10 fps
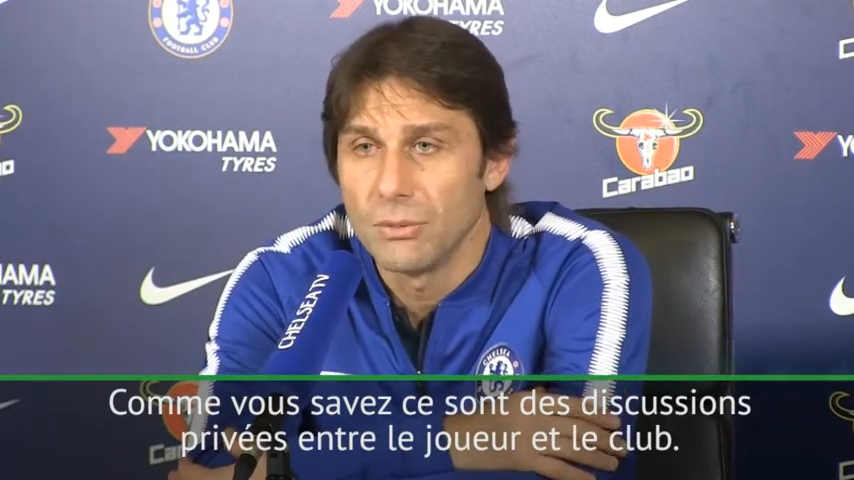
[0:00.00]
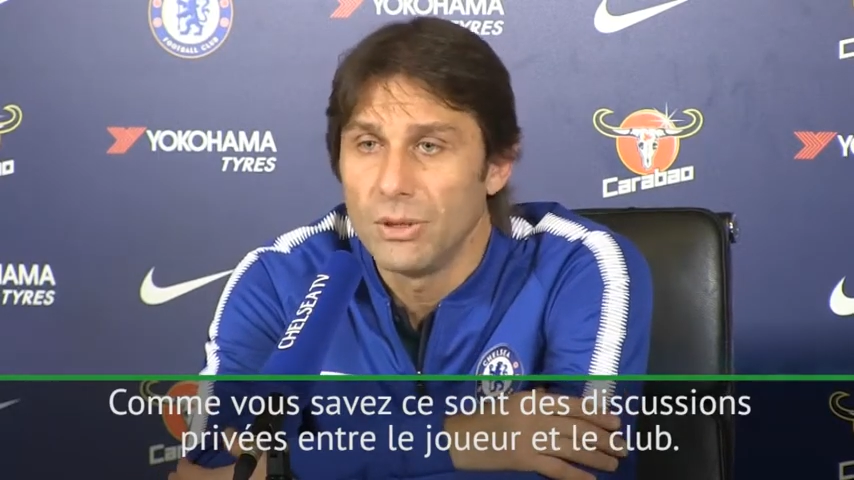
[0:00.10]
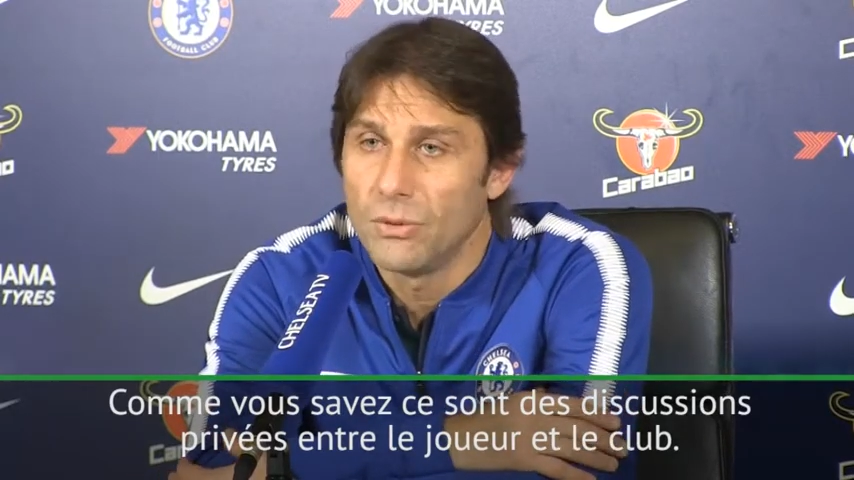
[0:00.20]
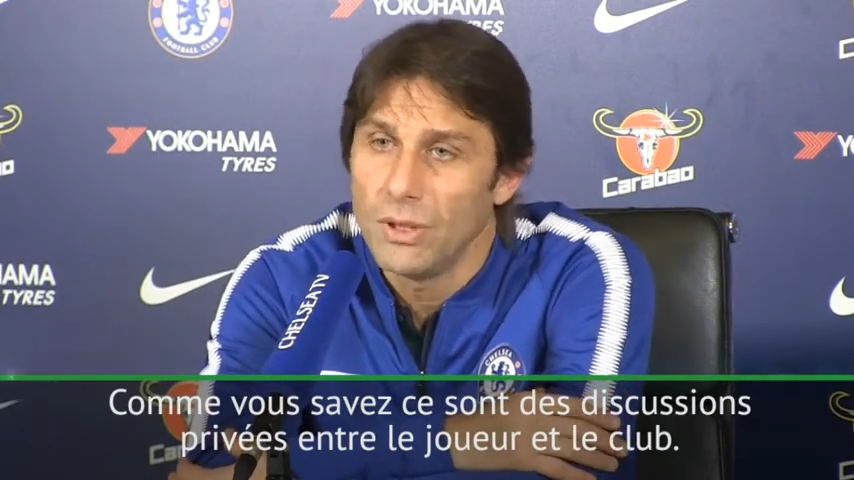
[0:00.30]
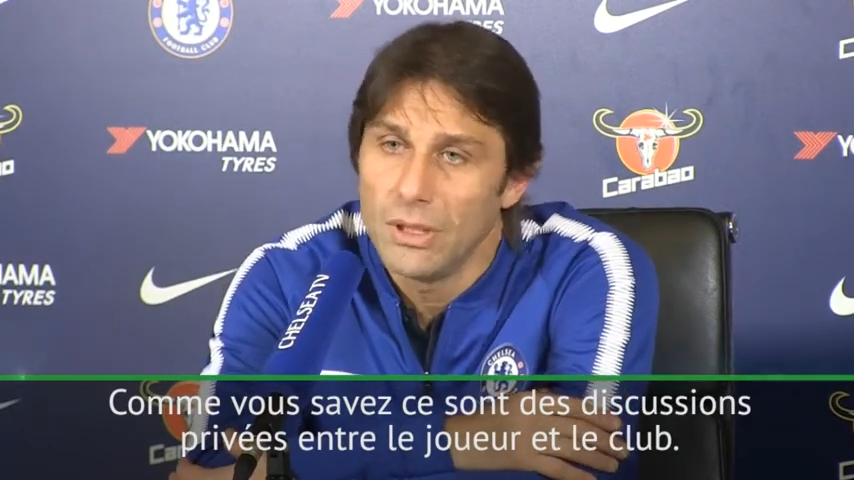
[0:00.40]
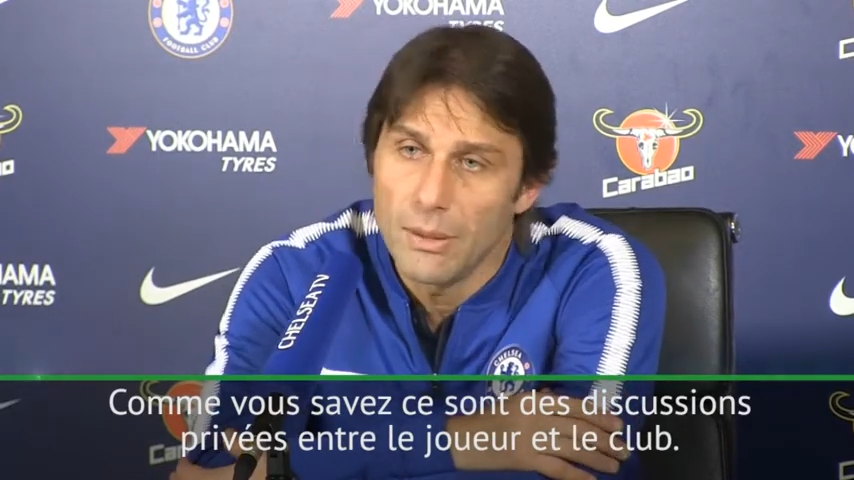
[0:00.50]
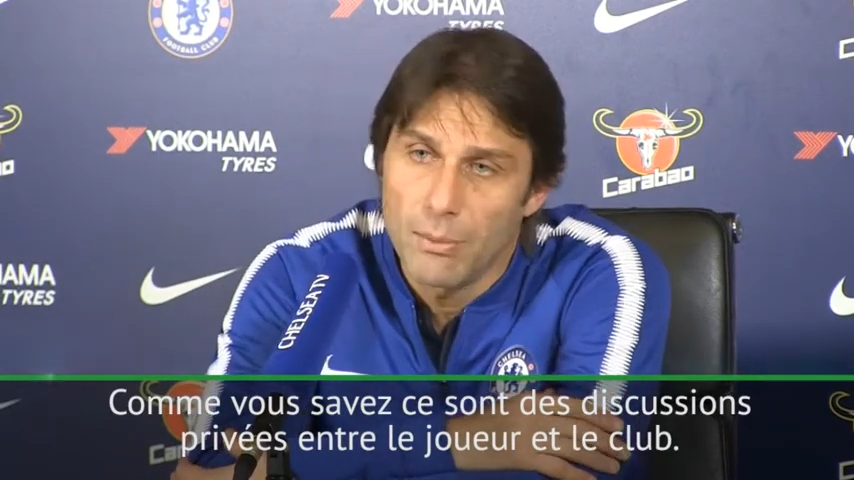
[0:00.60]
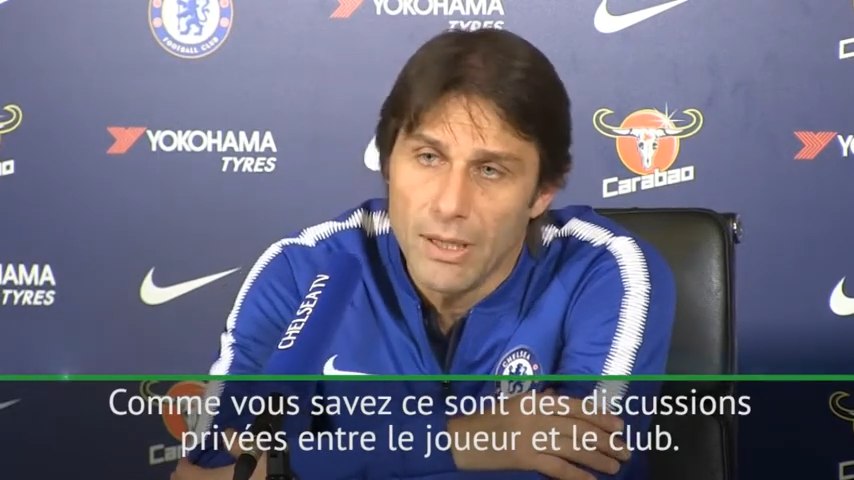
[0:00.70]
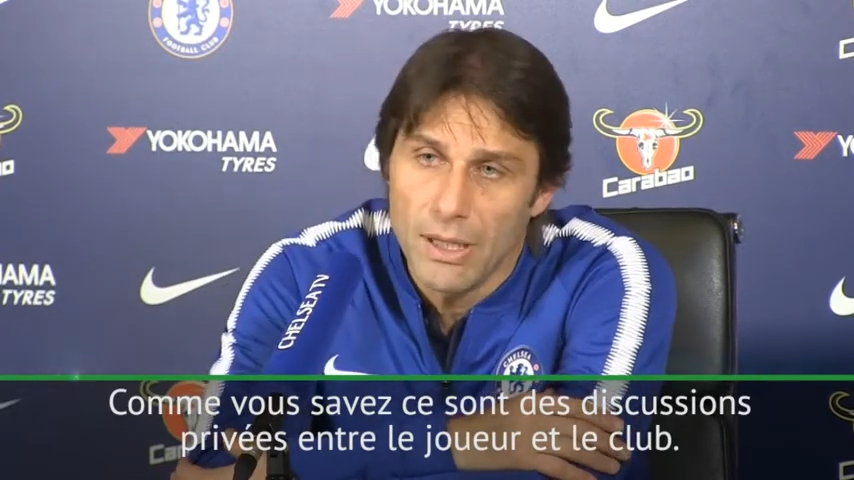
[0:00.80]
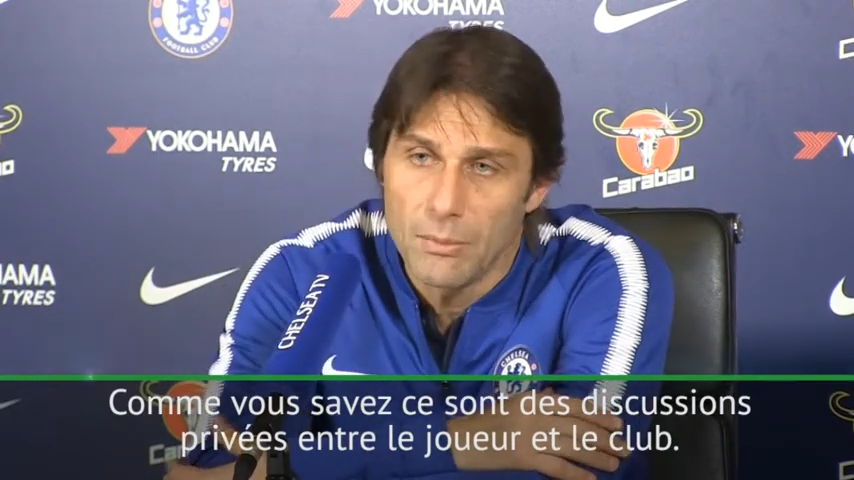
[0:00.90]
between the
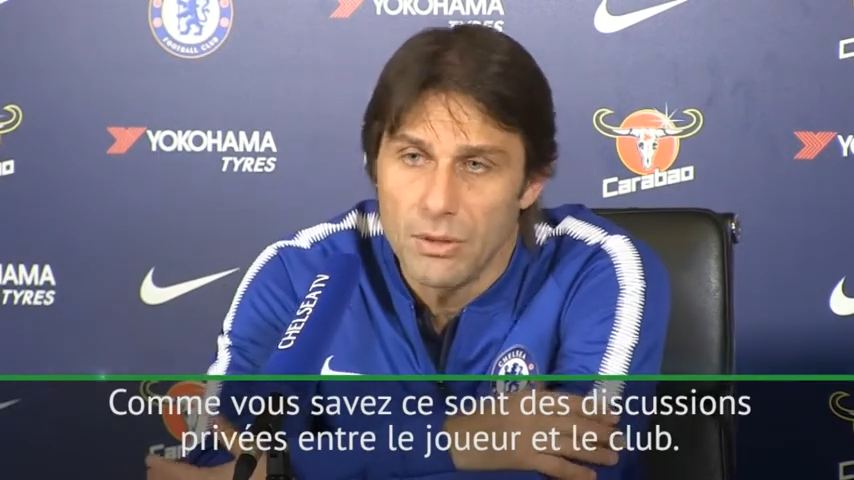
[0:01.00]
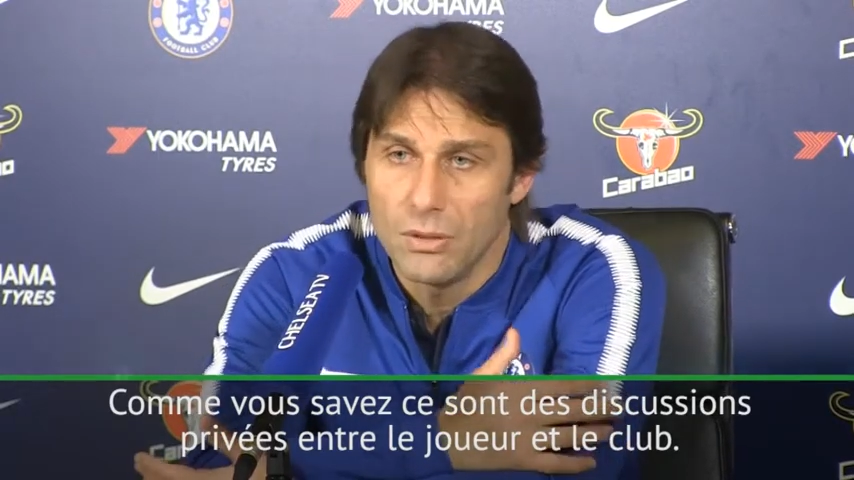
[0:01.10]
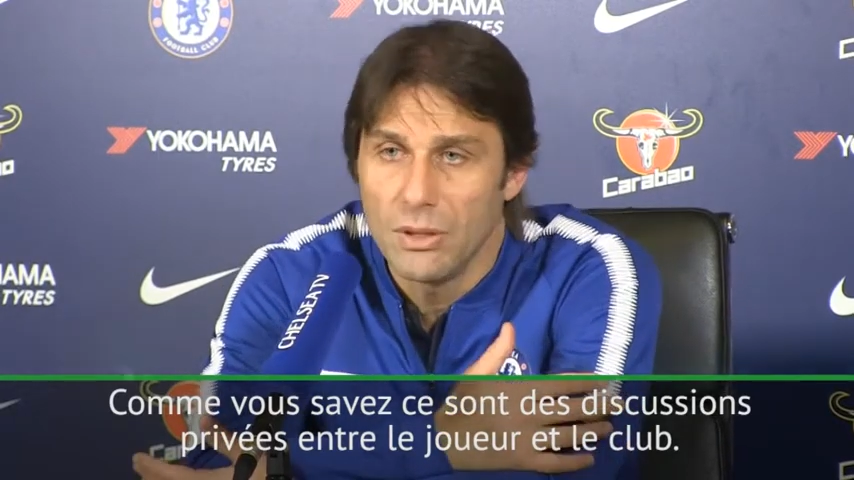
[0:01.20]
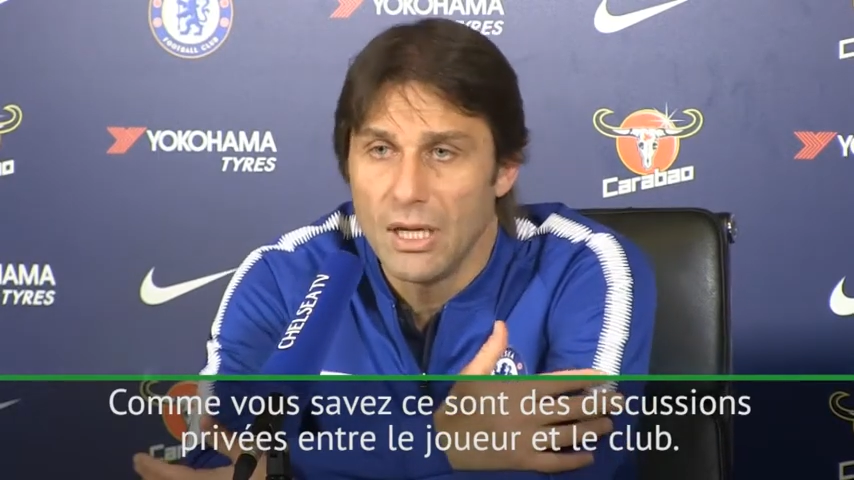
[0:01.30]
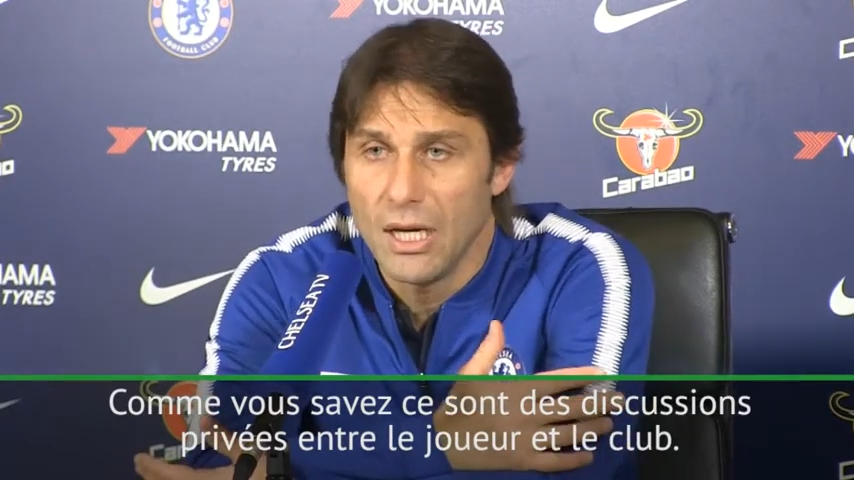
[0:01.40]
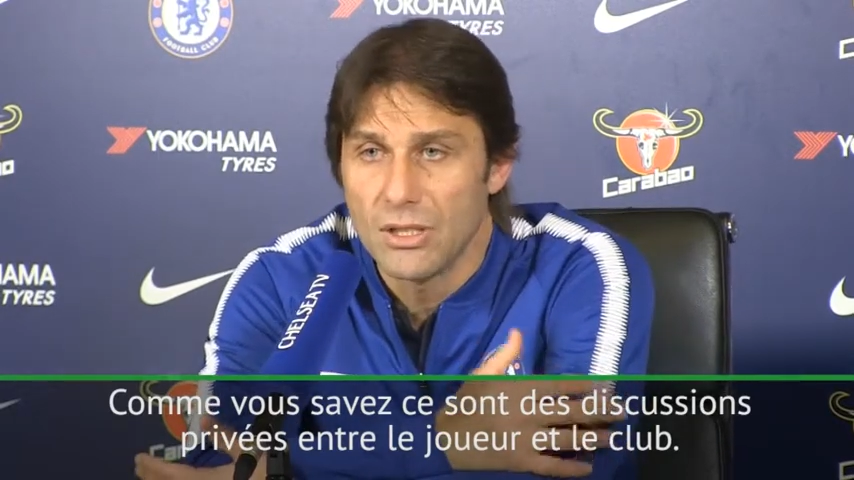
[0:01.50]
player, between the